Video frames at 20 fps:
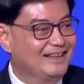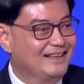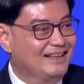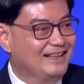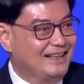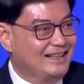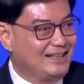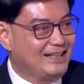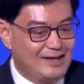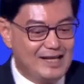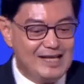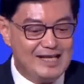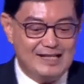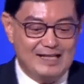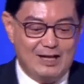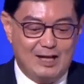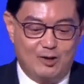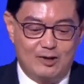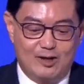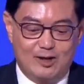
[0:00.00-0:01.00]
Now, this
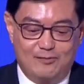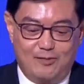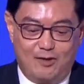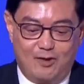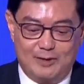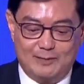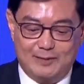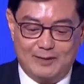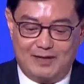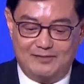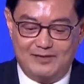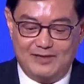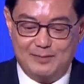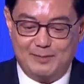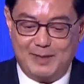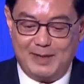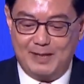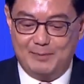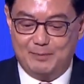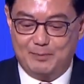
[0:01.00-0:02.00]
inaugural forum covers
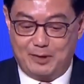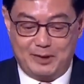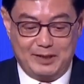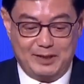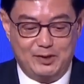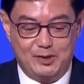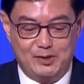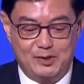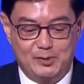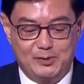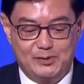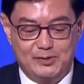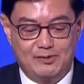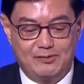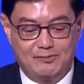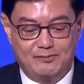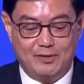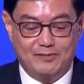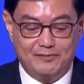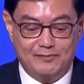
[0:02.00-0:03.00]
many important issues,
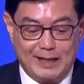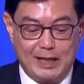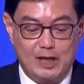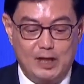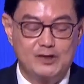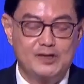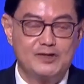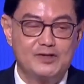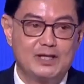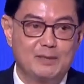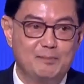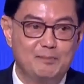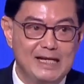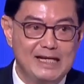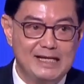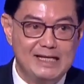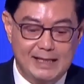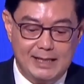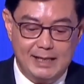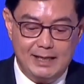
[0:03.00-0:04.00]
from financial
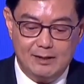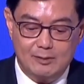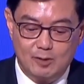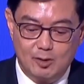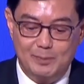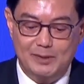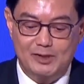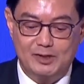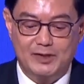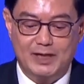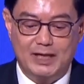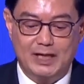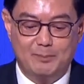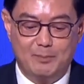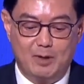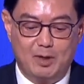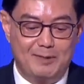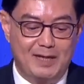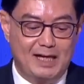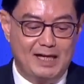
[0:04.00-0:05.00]
stability, global trade and
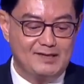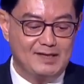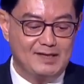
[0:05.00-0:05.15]
mobilizing